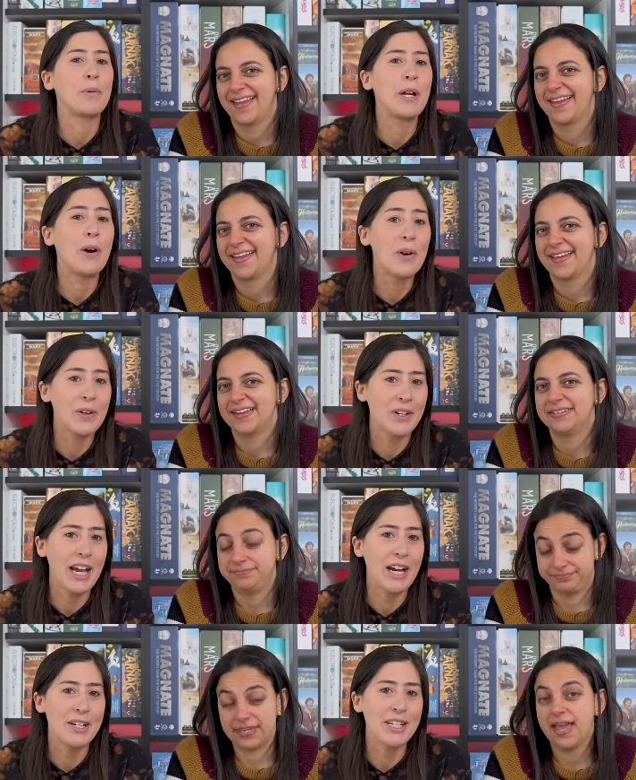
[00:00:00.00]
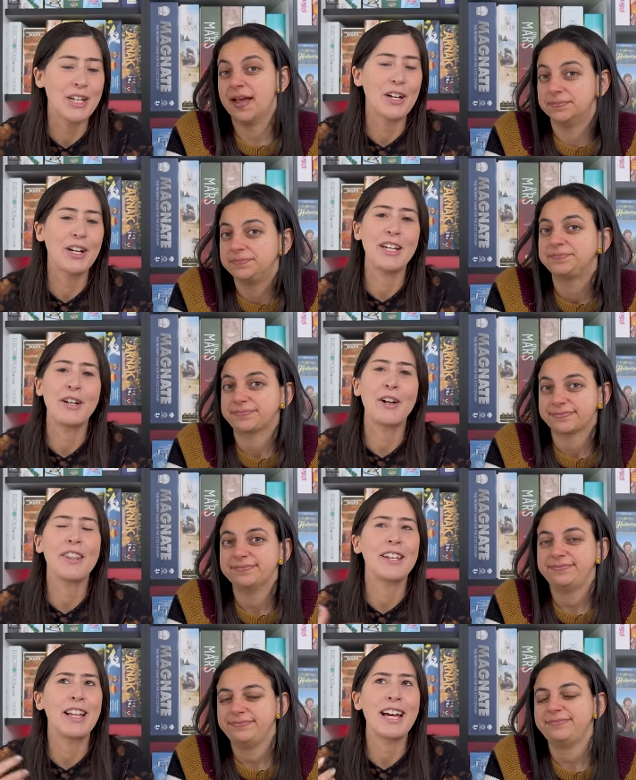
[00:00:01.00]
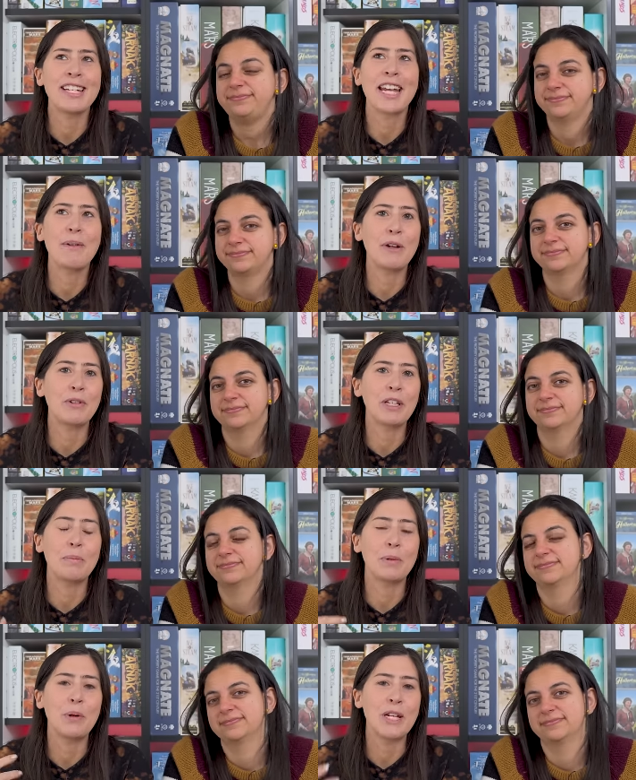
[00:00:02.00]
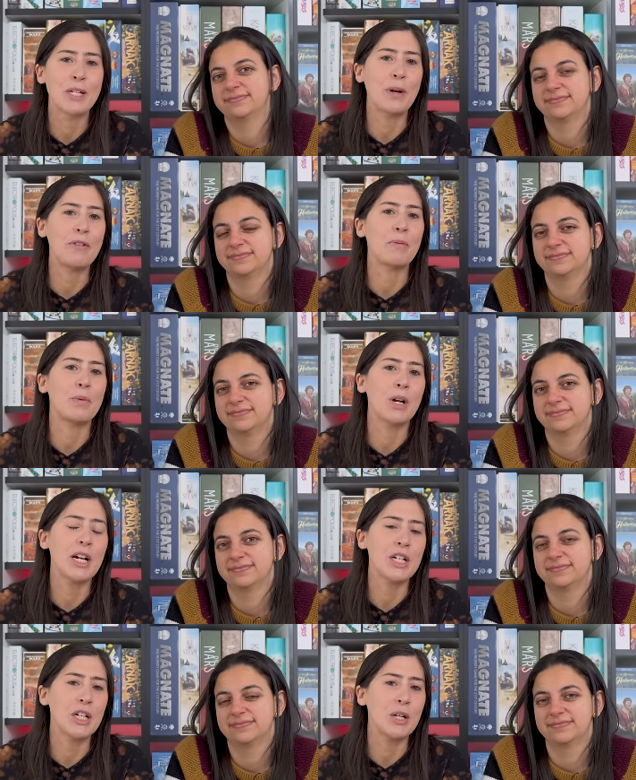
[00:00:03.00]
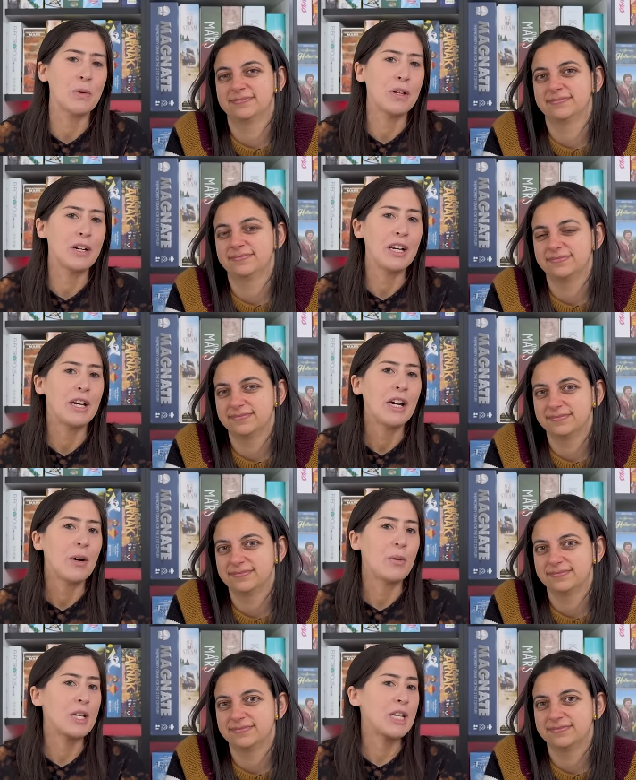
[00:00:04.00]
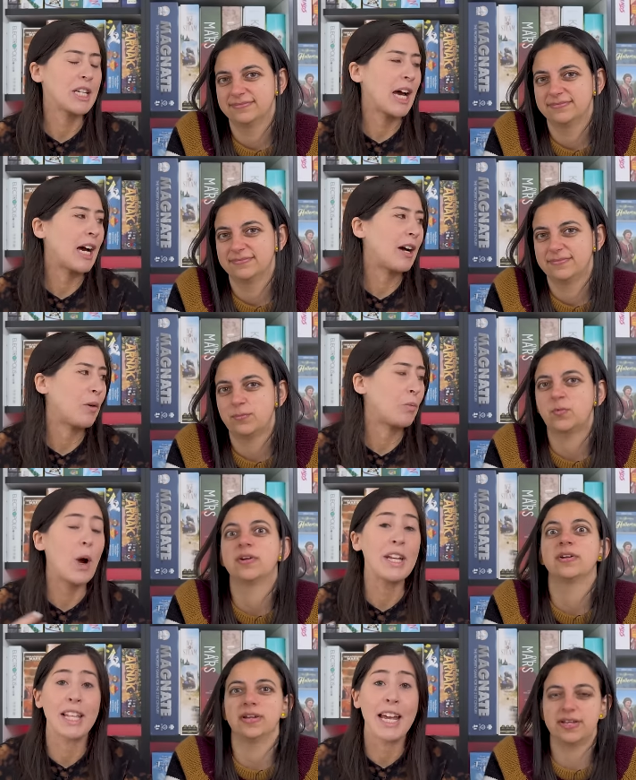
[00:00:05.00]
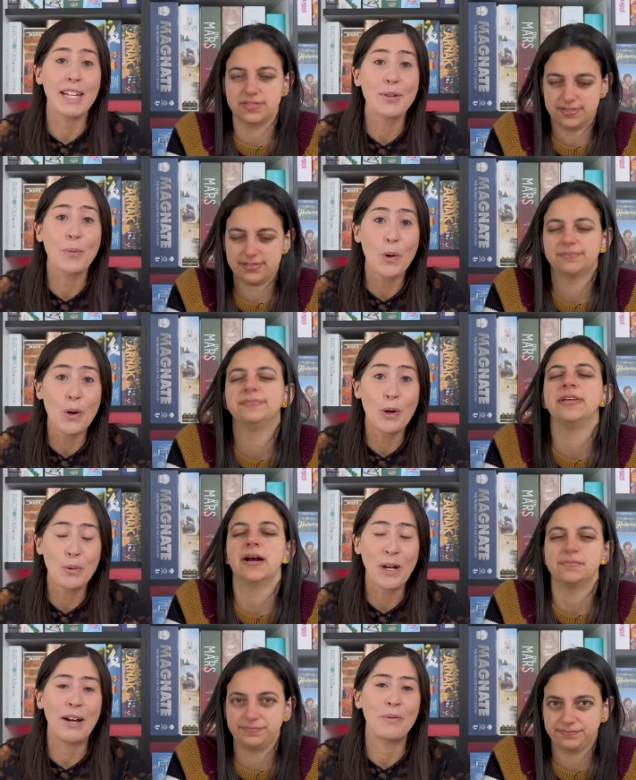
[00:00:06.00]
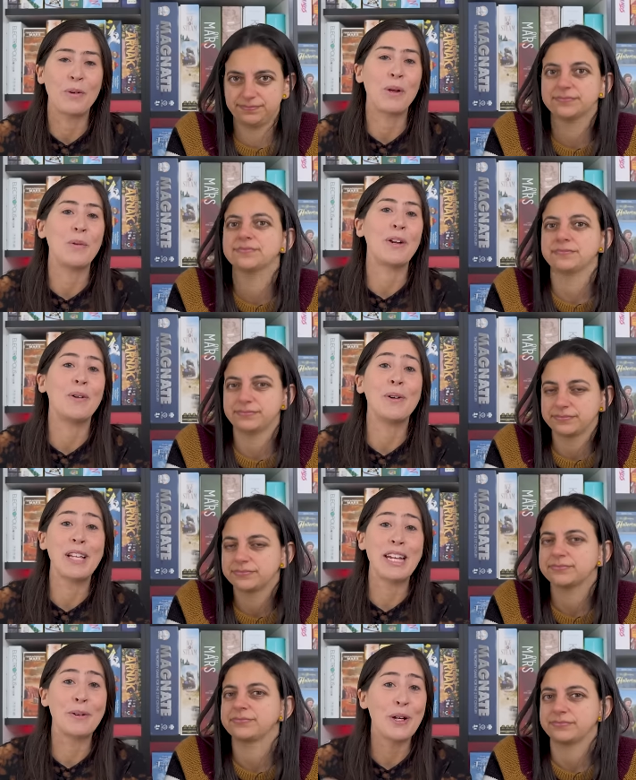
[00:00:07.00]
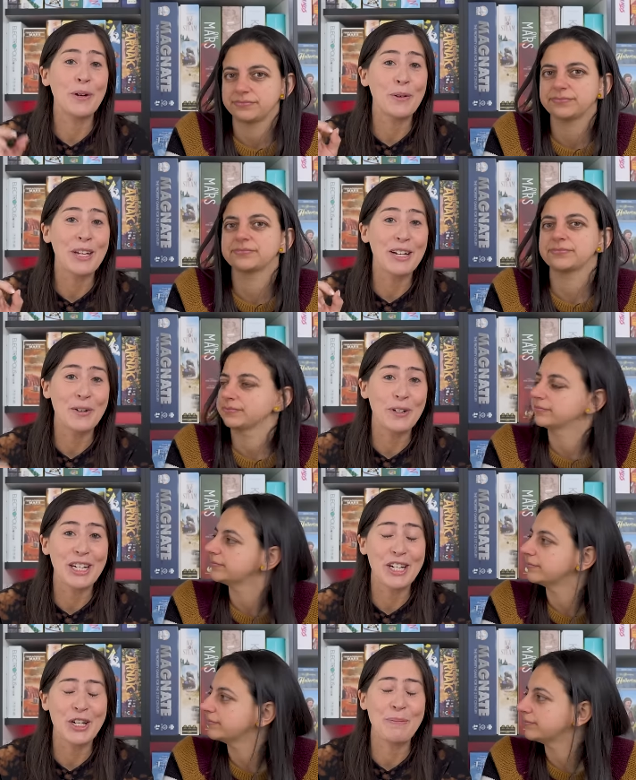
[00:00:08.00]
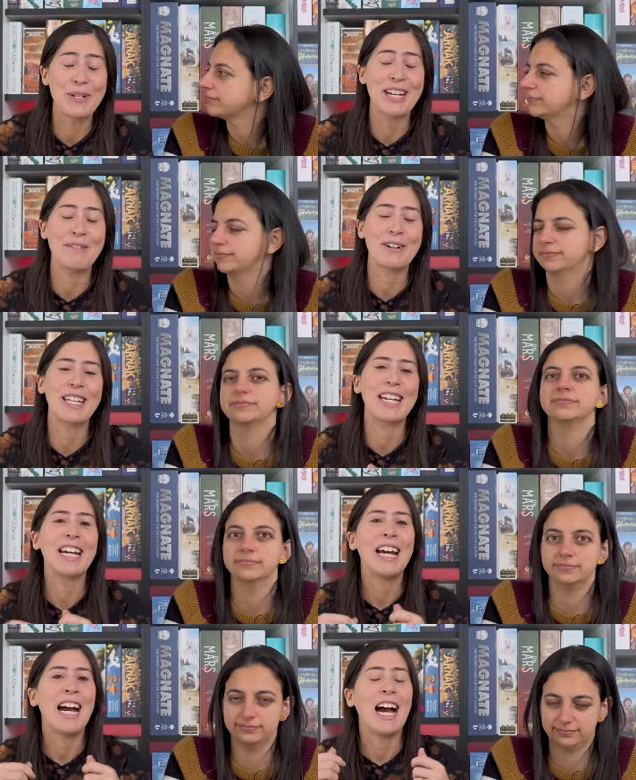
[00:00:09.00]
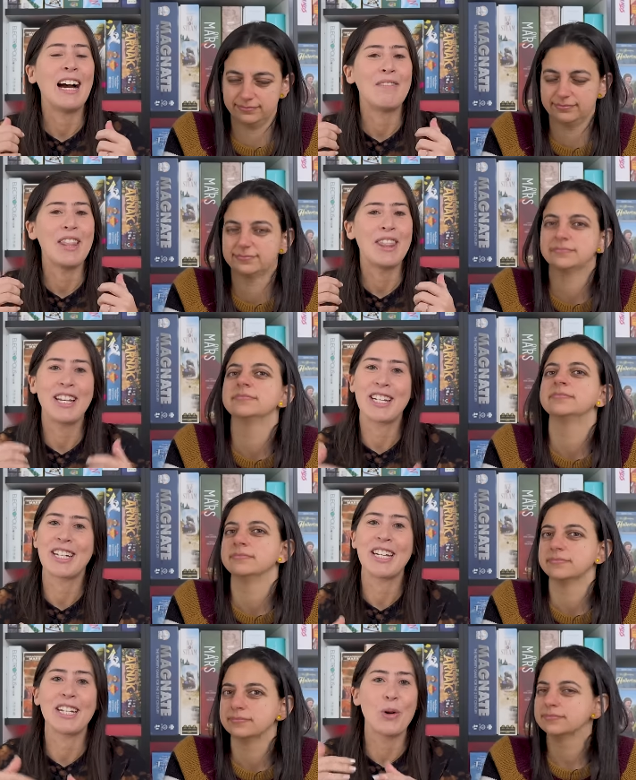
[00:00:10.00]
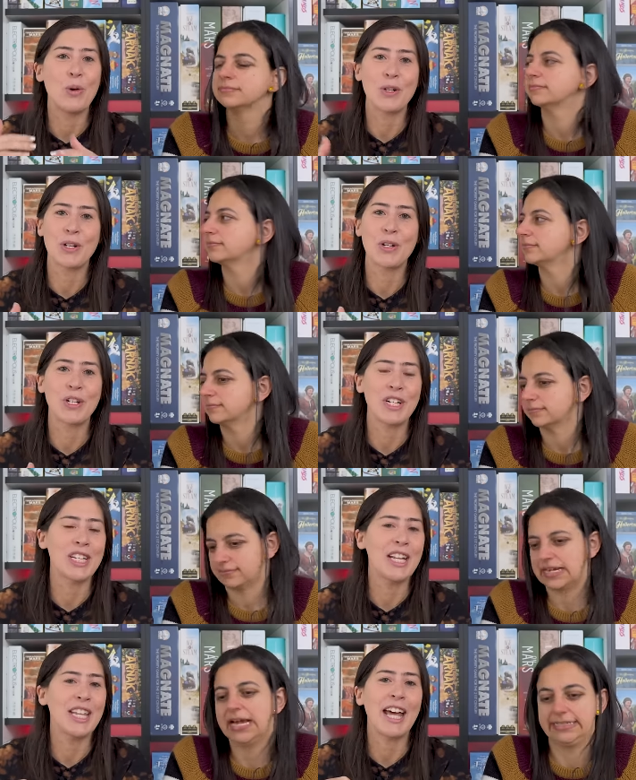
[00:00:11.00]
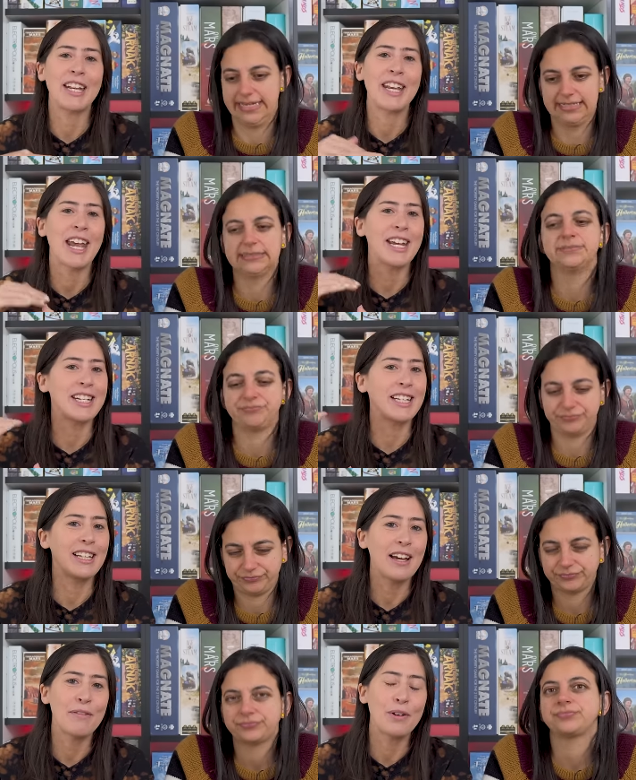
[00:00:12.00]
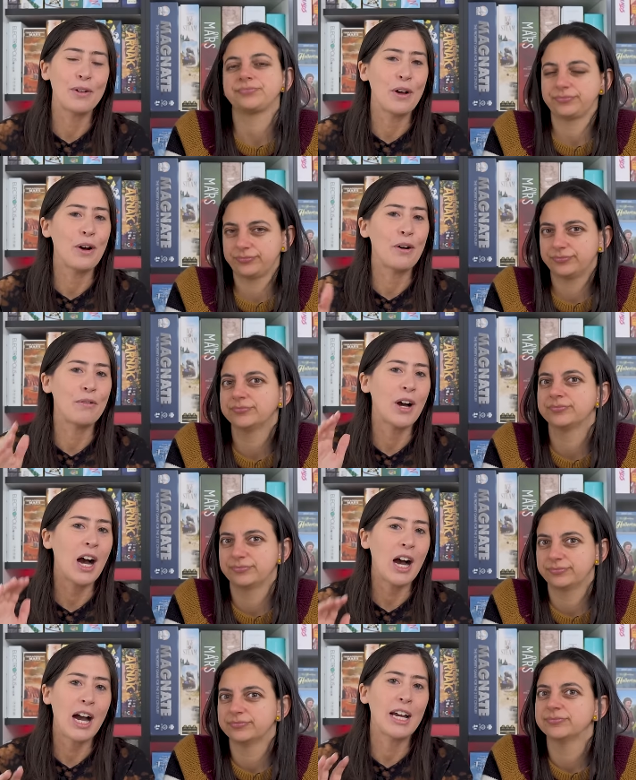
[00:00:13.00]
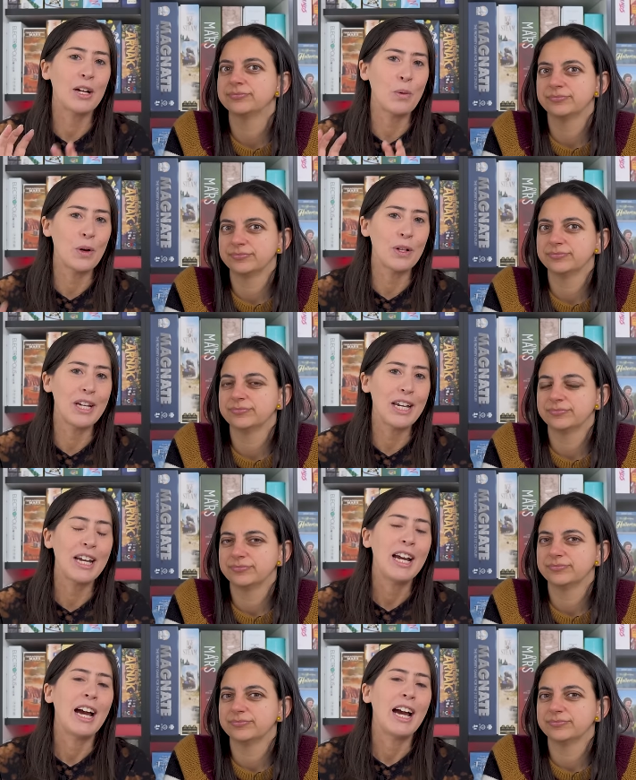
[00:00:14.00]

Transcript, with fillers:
Speaker 1: we own now. Yeah. So, you know, the last game that really blew us away from production quality was uh, Wonderland. Wonderland's War yeah. uh, when we went all in and we got all the acrylic chips and everything. Mm-hmm. Um, this is also just at that yeah. next level of high quality.